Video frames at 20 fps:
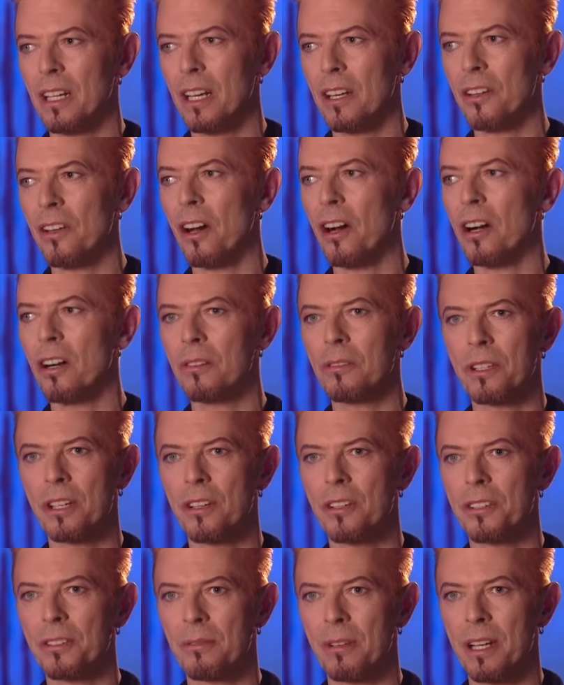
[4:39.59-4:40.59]
and not holding
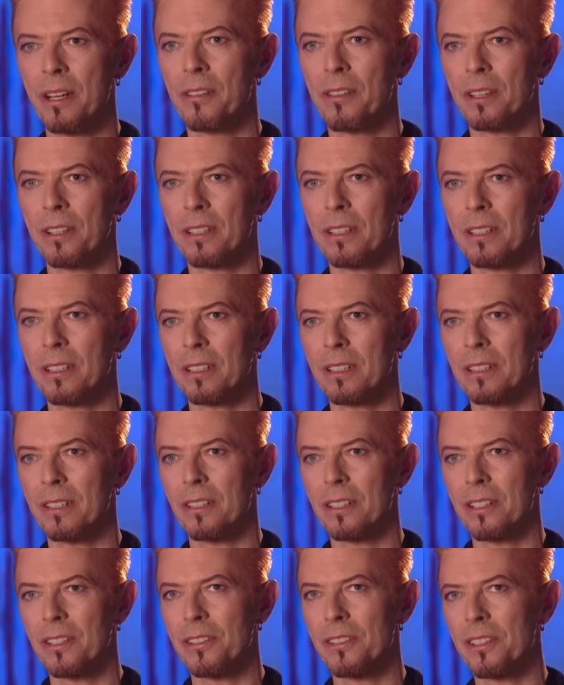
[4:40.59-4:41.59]
on to anything,
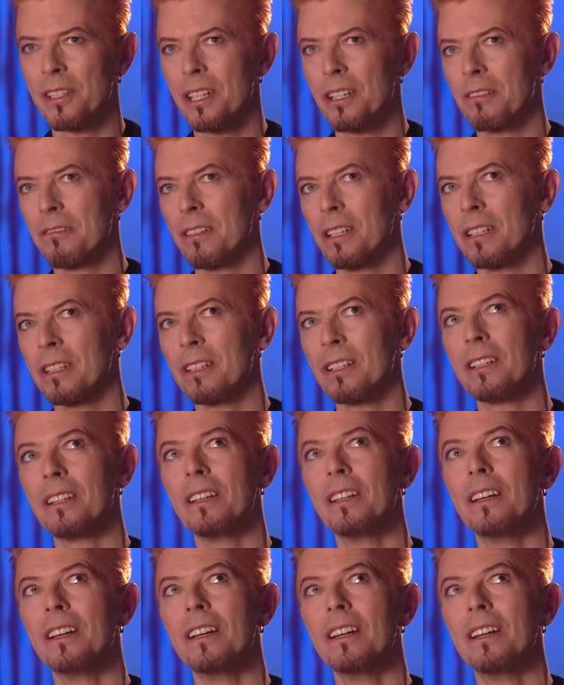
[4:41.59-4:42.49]
not considering that